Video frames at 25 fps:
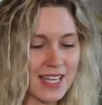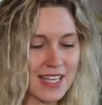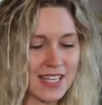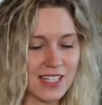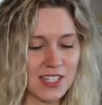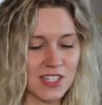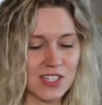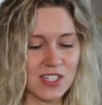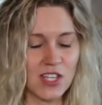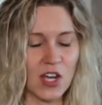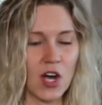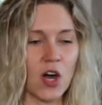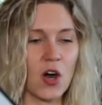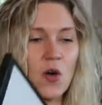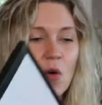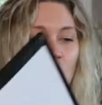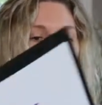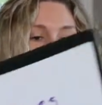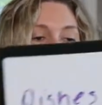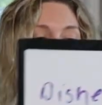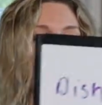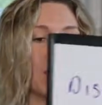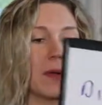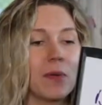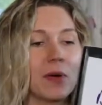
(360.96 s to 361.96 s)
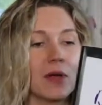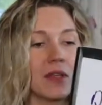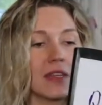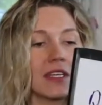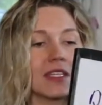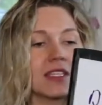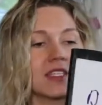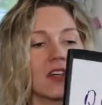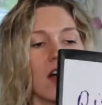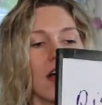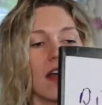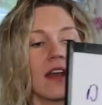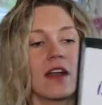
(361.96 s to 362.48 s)
So we put
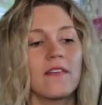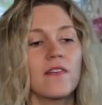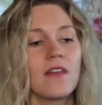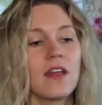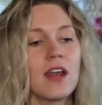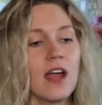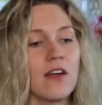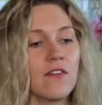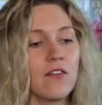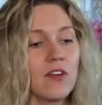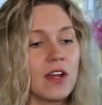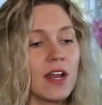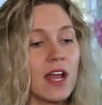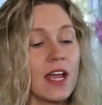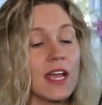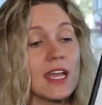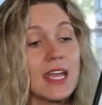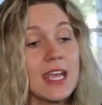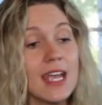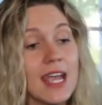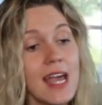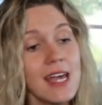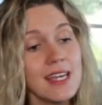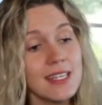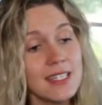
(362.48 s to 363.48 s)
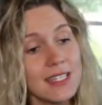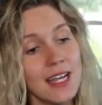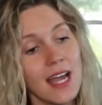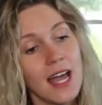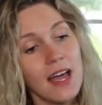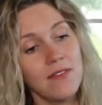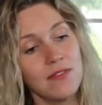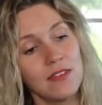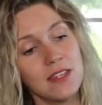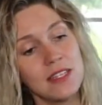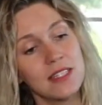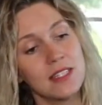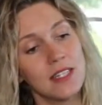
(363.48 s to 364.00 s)
this on, and then every day he has to
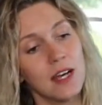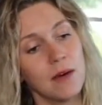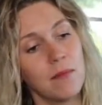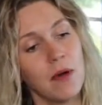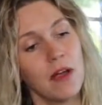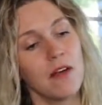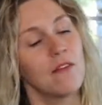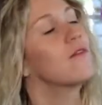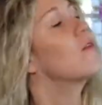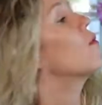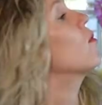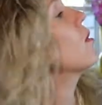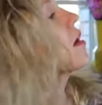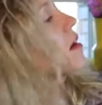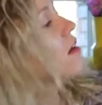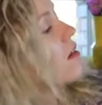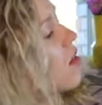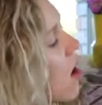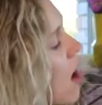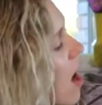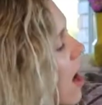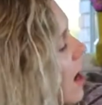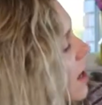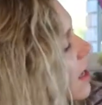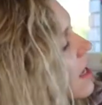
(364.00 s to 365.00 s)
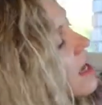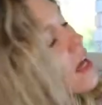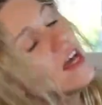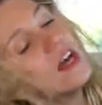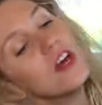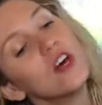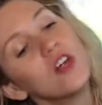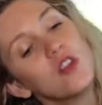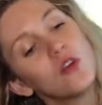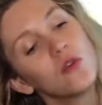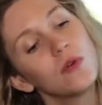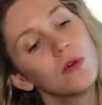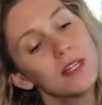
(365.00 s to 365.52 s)
have these done by 4 o'clock.
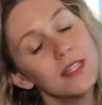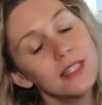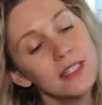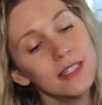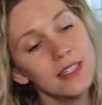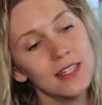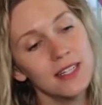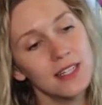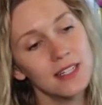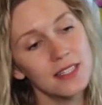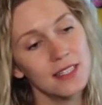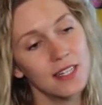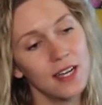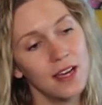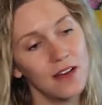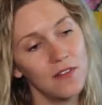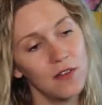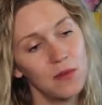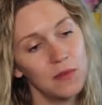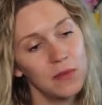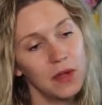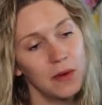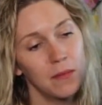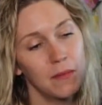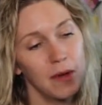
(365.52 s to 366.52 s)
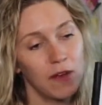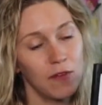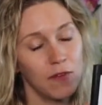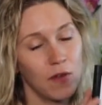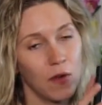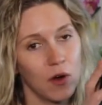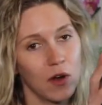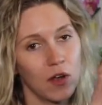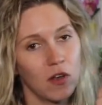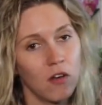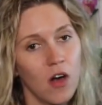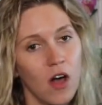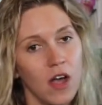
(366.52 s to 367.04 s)
The reason he has to have them done by
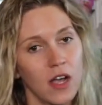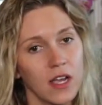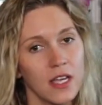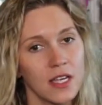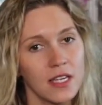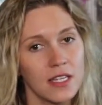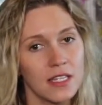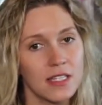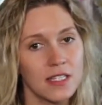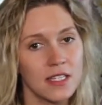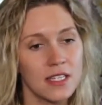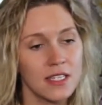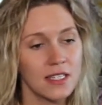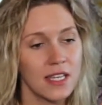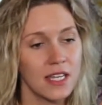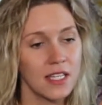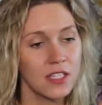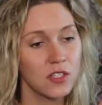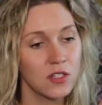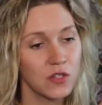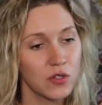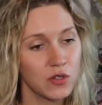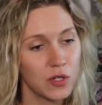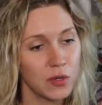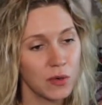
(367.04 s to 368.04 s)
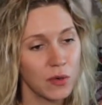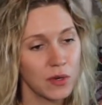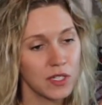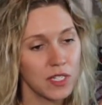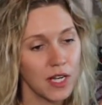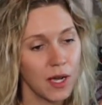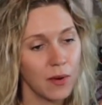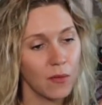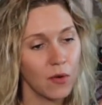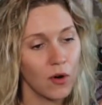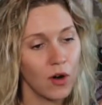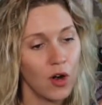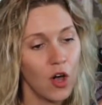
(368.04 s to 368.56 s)
4 o'clock is because that's usually what
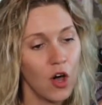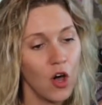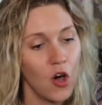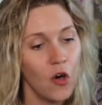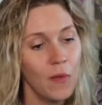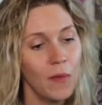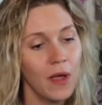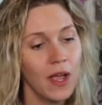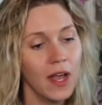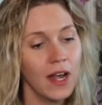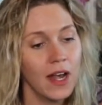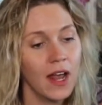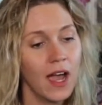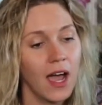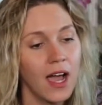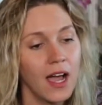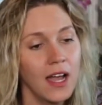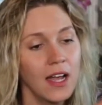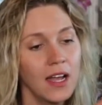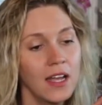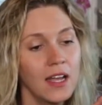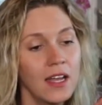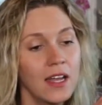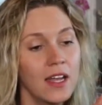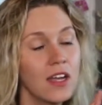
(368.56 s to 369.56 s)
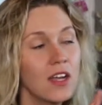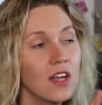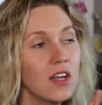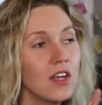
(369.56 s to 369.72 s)
time we're home, and I